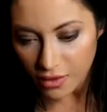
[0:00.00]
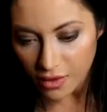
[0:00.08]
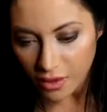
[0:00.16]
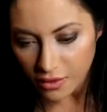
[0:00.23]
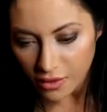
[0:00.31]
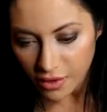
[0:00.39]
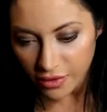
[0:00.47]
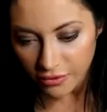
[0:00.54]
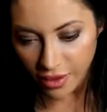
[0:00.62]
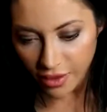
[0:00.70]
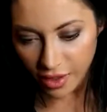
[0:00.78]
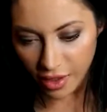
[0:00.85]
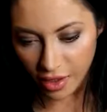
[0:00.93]
So I'm trying to
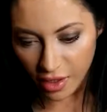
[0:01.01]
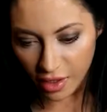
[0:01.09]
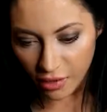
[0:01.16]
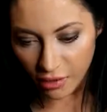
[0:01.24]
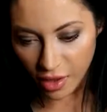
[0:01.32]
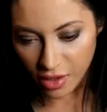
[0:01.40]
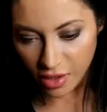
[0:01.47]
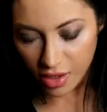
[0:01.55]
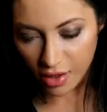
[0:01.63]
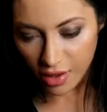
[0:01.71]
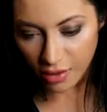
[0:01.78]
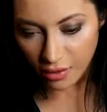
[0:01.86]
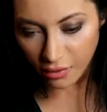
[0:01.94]
find what
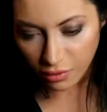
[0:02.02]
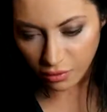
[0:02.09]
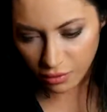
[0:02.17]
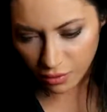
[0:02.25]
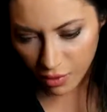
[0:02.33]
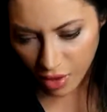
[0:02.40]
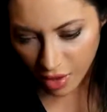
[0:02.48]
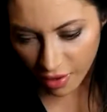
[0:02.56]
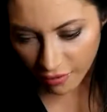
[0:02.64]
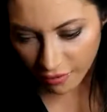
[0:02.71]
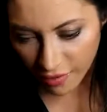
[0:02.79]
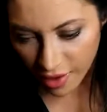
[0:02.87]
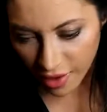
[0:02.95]

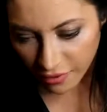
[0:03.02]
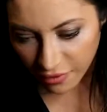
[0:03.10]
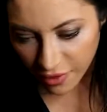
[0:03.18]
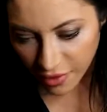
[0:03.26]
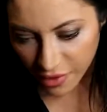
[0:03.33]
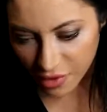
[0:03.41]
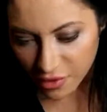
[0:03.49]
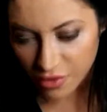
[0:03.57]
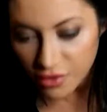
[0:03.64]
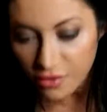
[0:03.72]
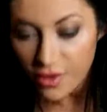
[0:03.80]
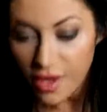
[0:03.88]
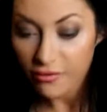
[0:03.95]
are 5 things you
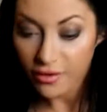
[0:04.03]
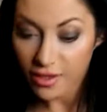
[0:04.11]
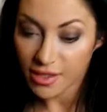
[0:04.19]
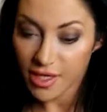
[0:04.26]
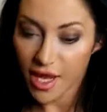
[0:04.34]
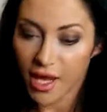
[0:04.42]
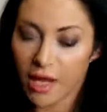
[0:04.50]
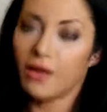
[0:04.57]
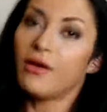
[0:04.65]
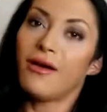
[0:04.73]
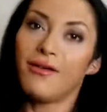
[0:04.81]
do every day.